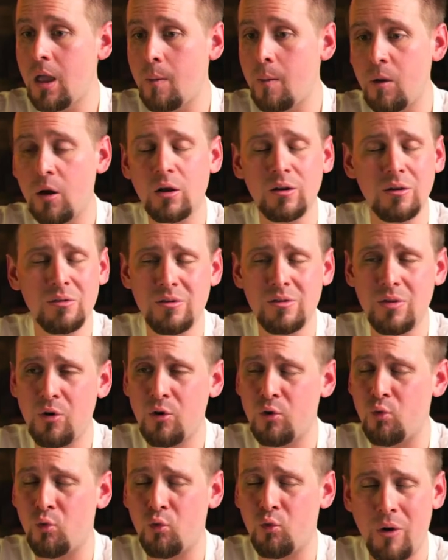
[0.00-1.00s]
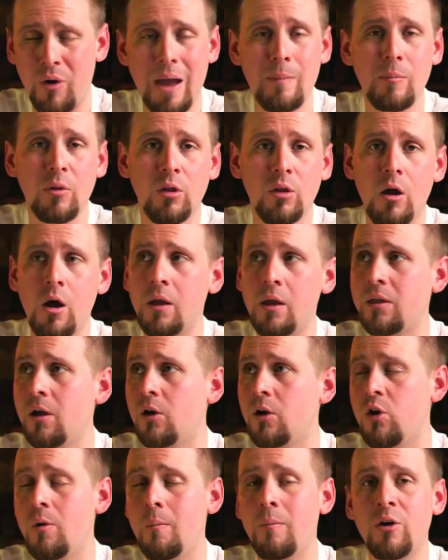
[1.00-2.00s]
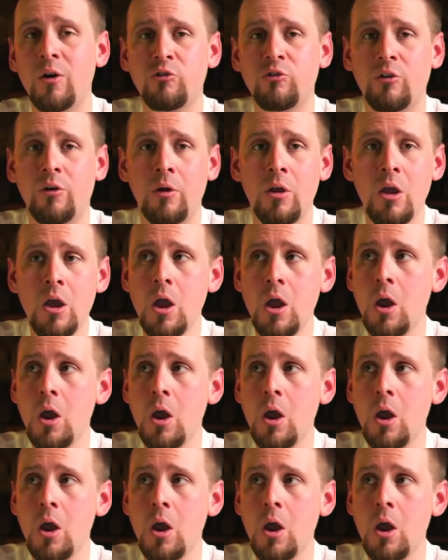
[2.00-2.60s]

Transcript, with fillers: I'm not going to sit there and ramble on telling you a bunch of